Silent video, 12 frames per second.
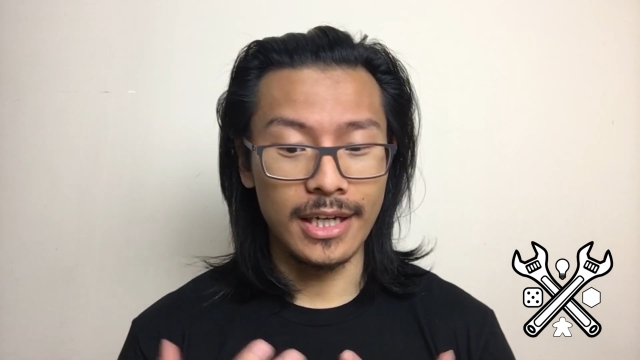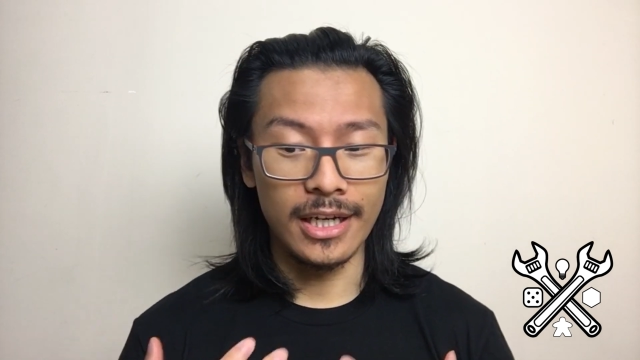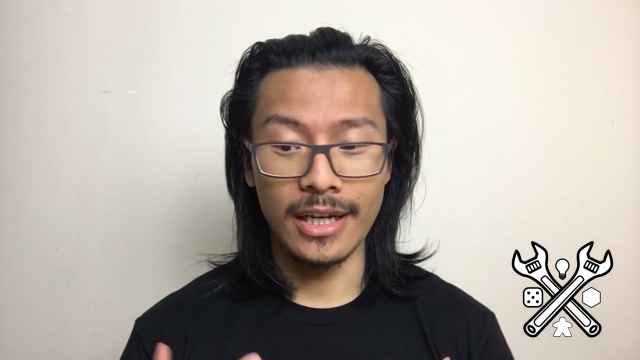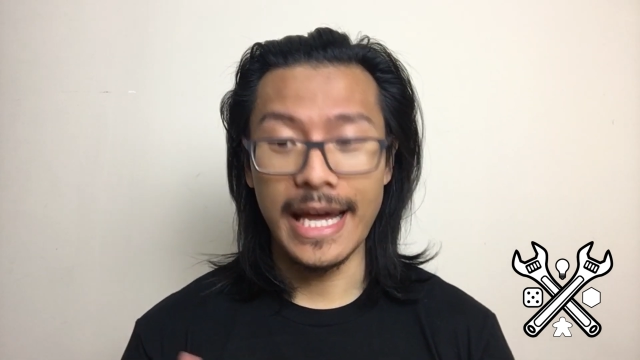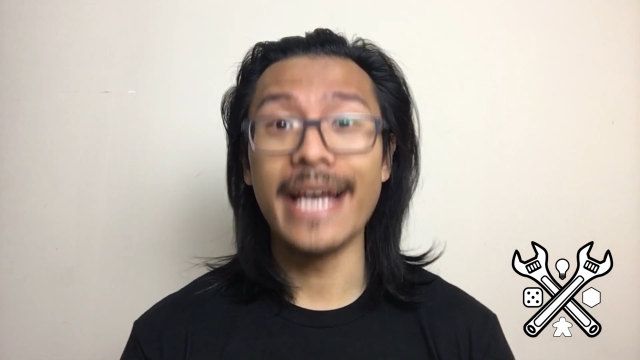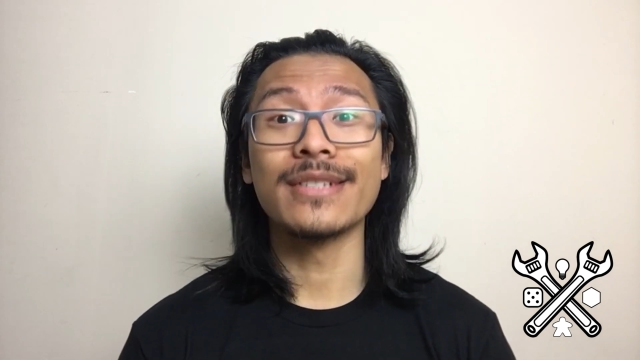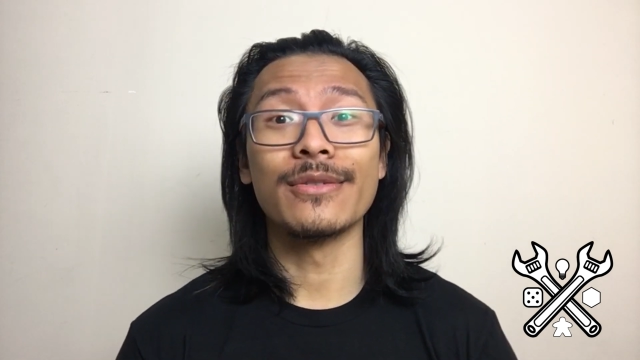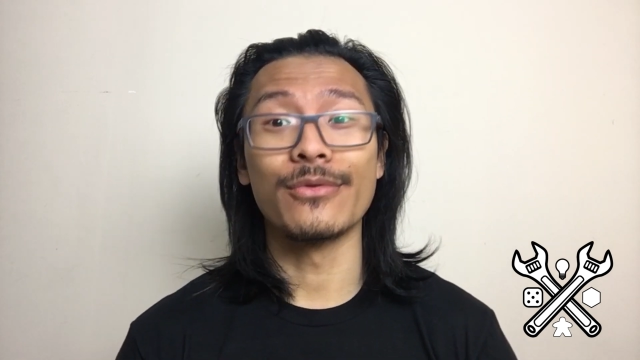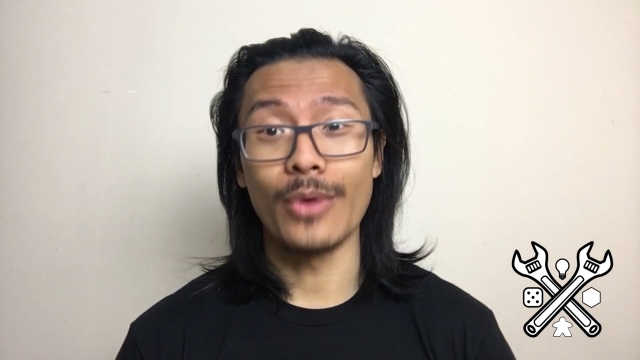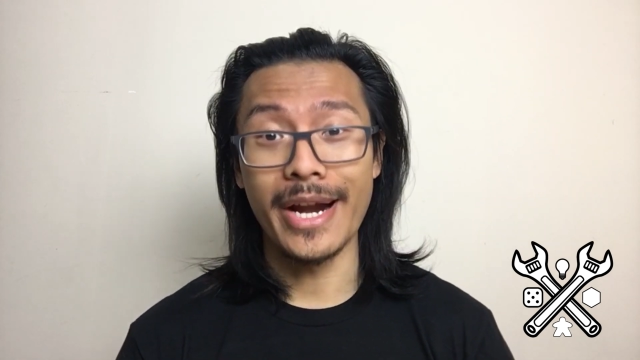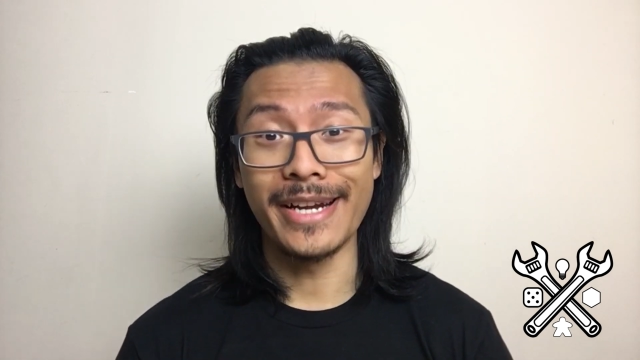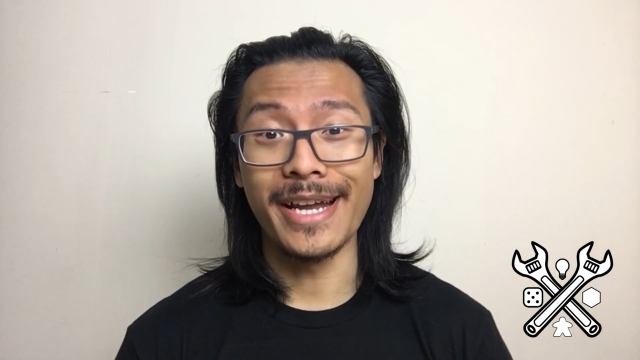as
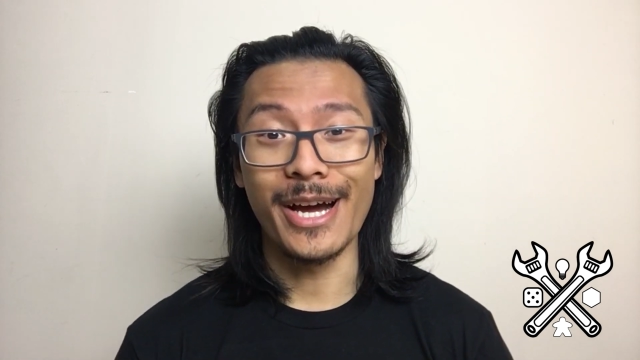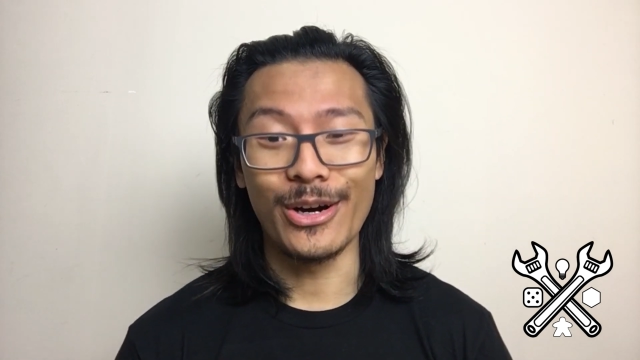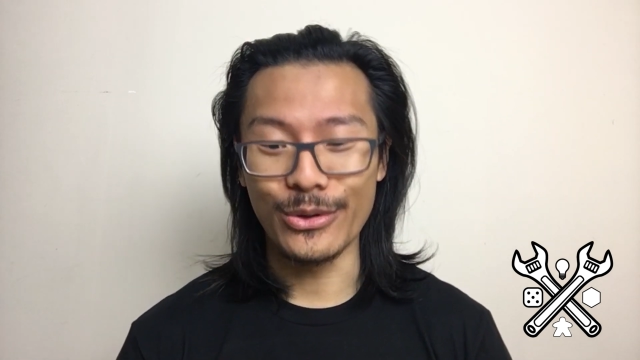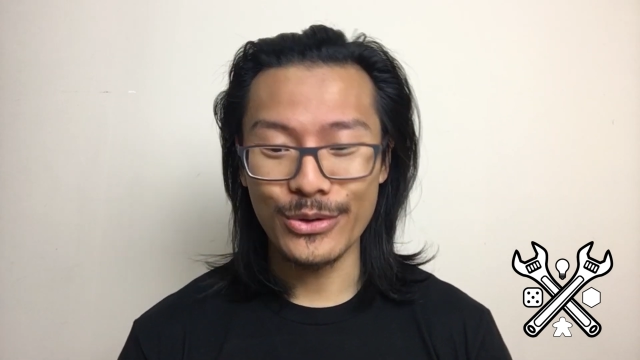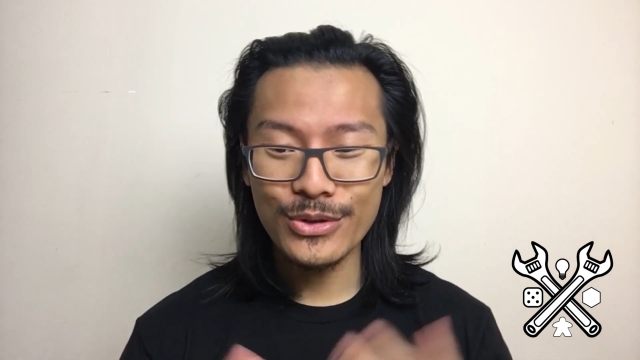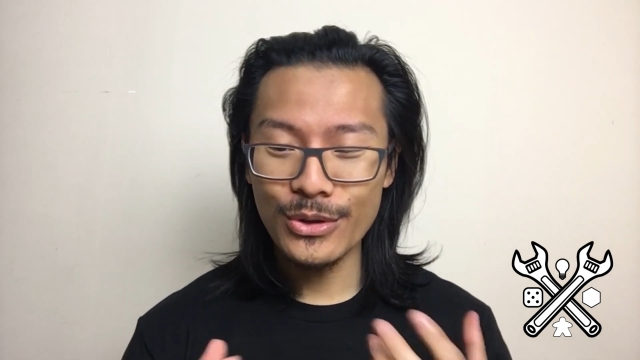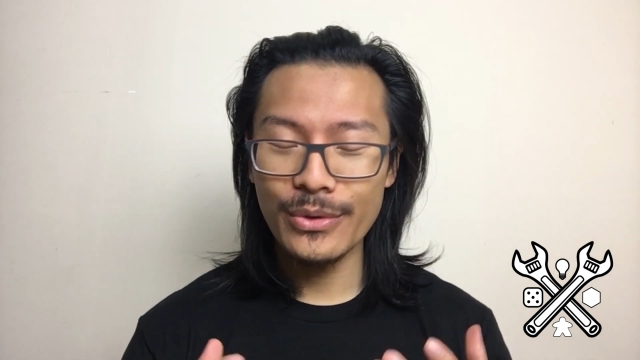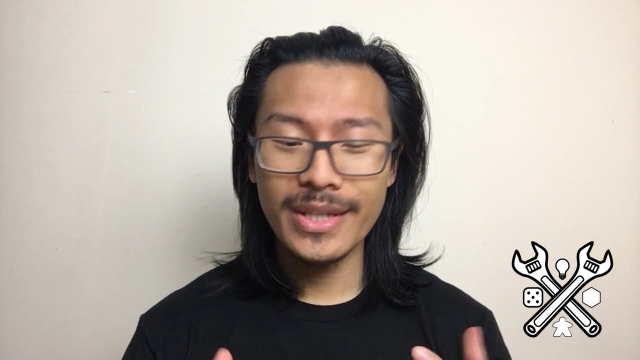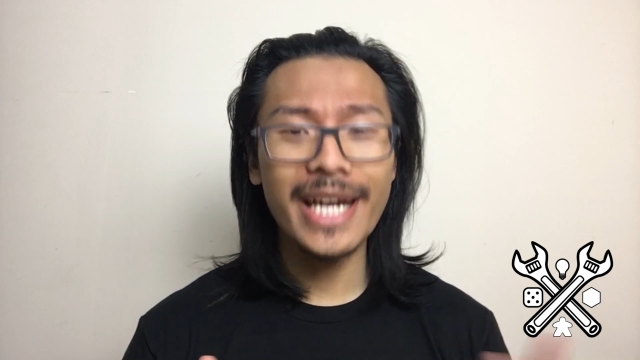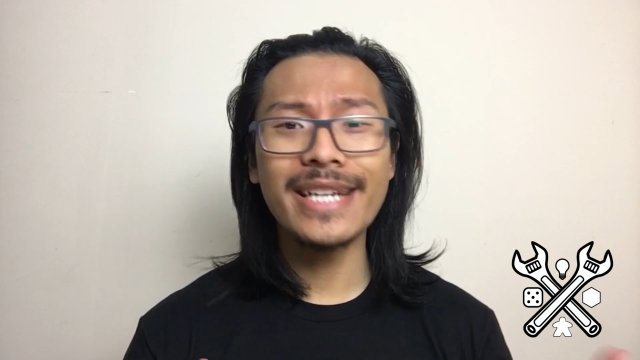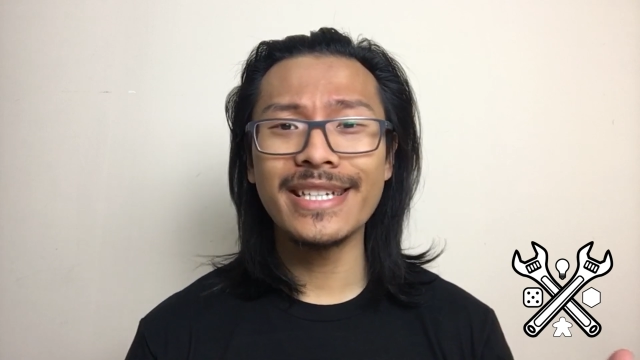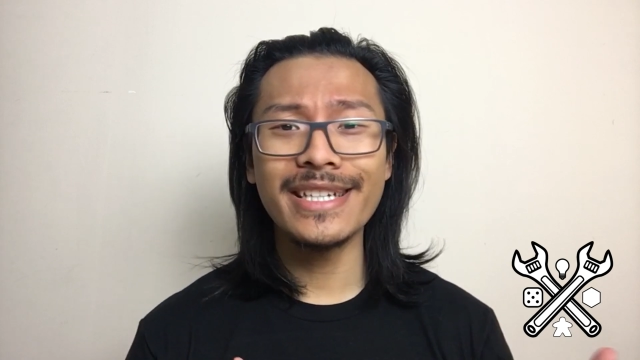of right now.
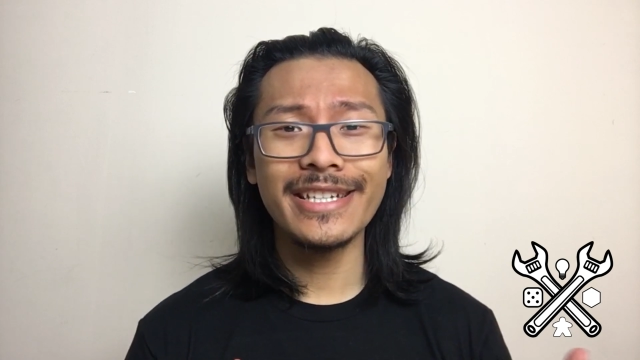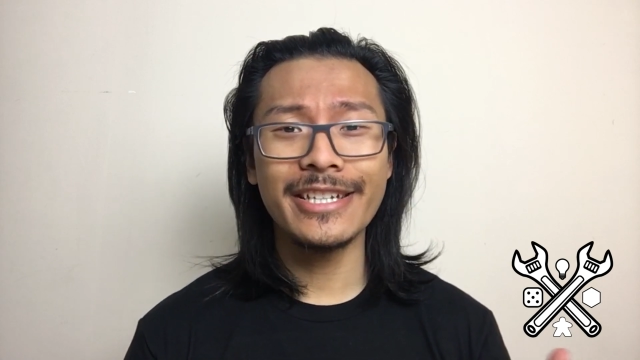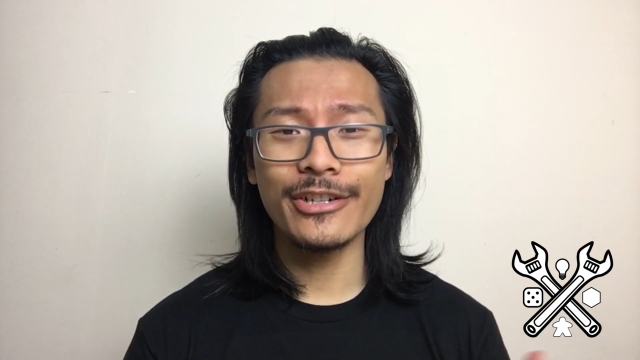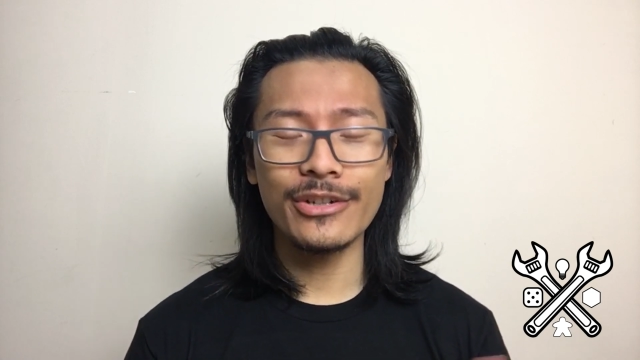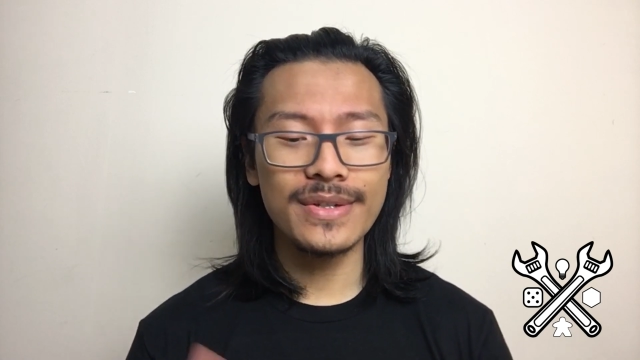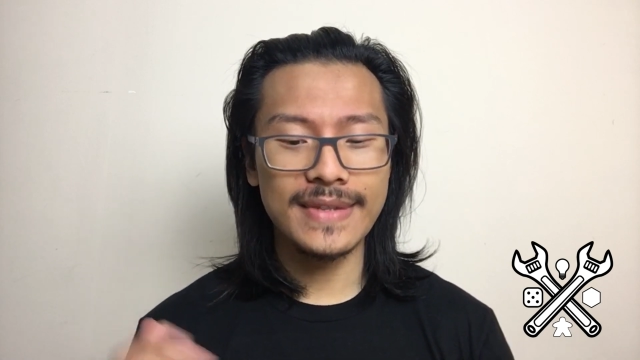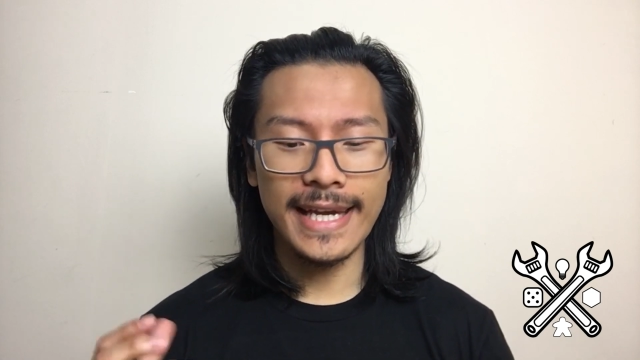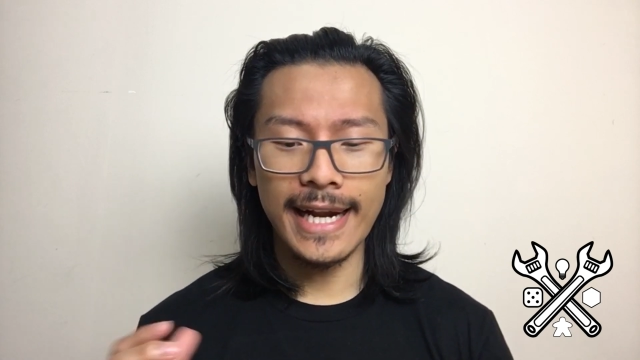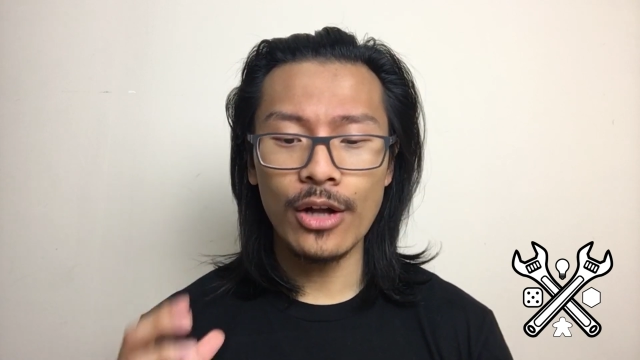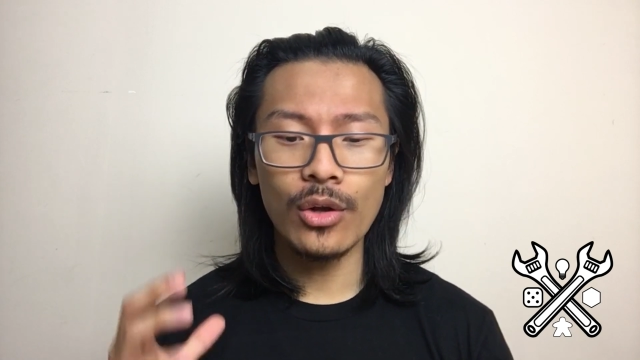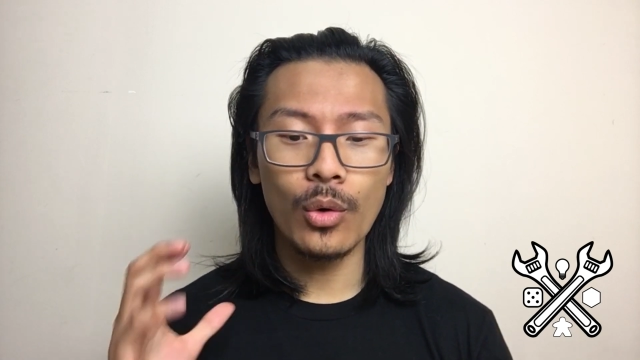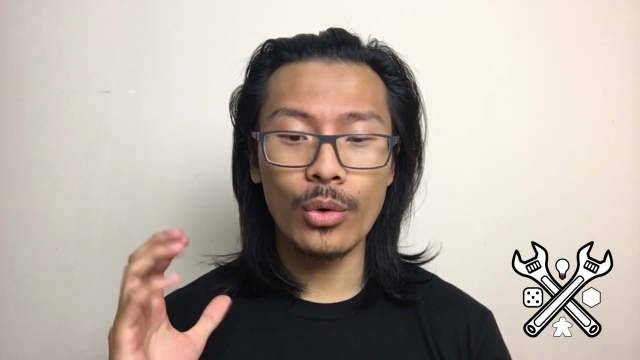So the idea here is that I'll